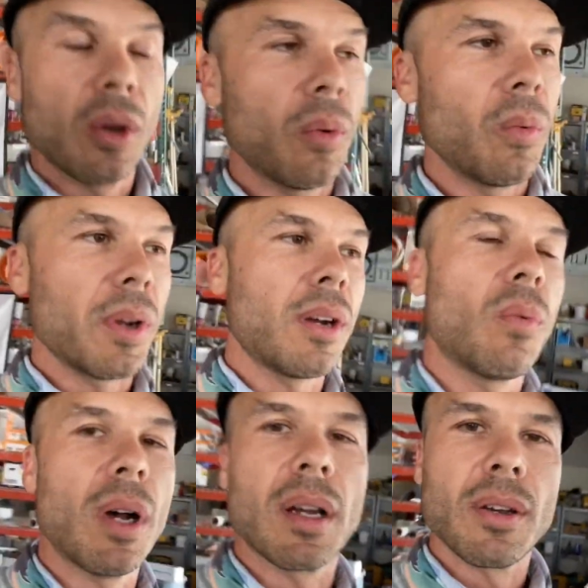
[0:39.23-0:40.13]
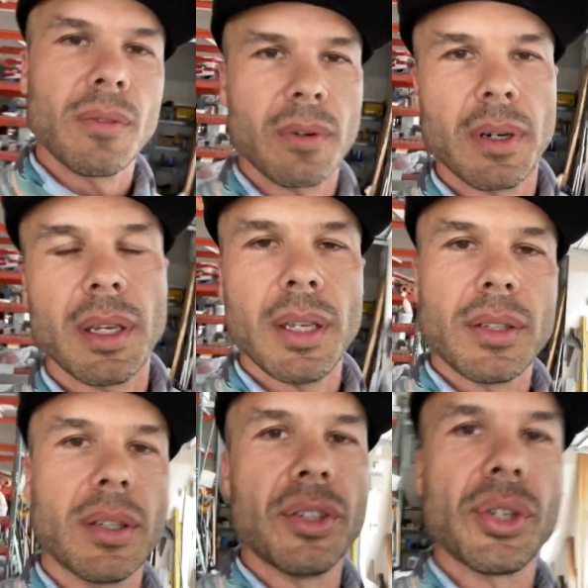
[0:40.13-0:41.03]
we're gonna walk over
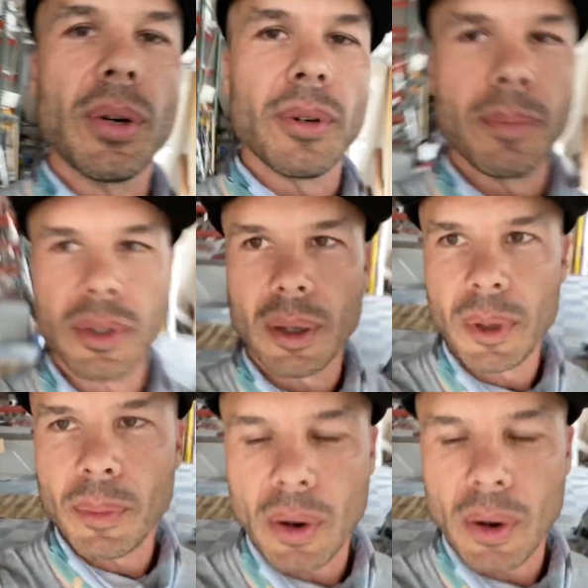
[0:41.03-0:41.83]
into the showroom. So I'm in my